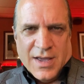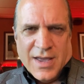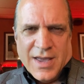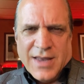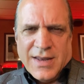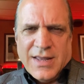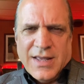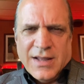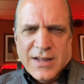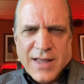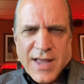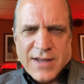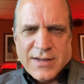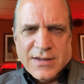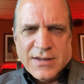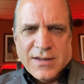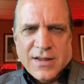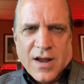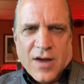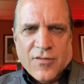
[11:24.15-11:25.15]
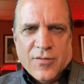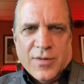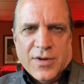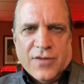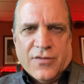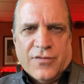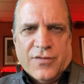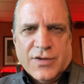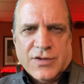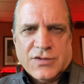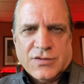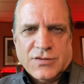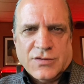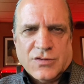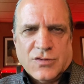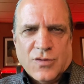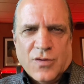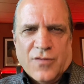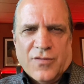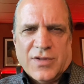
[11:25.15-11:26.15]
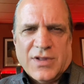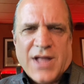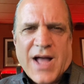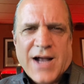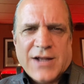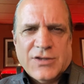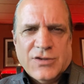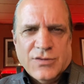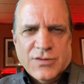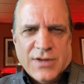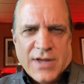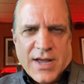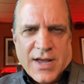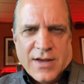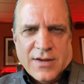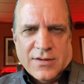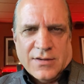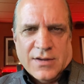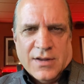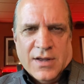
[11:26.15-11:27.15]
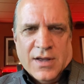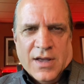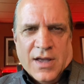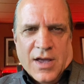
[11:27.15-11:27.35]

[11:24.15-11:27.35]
Any elected government officials who have locked you down